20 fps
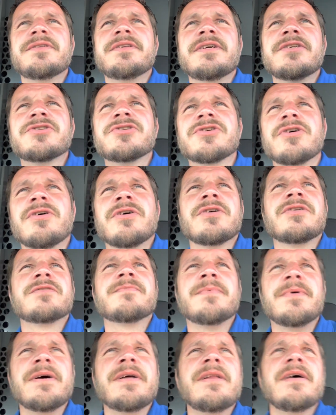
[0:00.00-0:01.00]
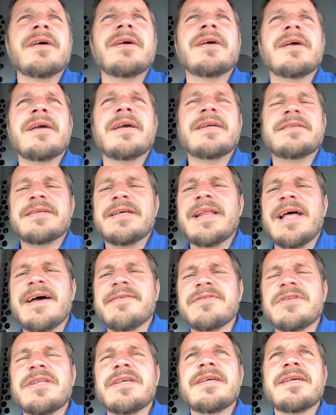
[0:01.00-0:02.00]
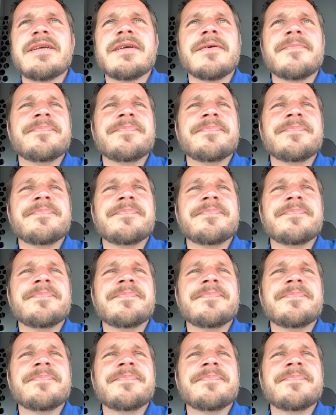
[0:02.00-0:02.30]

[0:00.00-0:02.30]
discharge, but it did have a leak.